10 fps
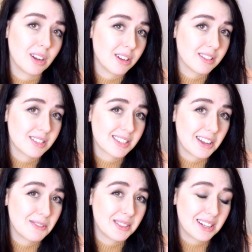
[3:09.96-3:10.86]
nice.
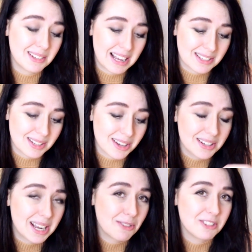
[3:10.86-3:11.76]
I think that has
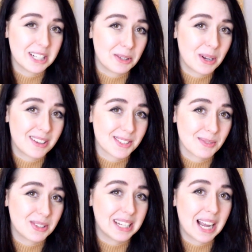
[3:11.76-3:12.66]
turned out really well,
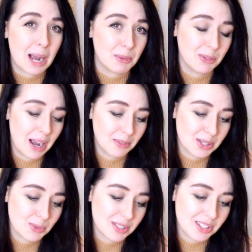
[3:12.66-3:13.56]
so I'm really happy with how
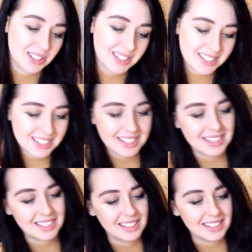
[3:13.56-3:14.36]
this one looks.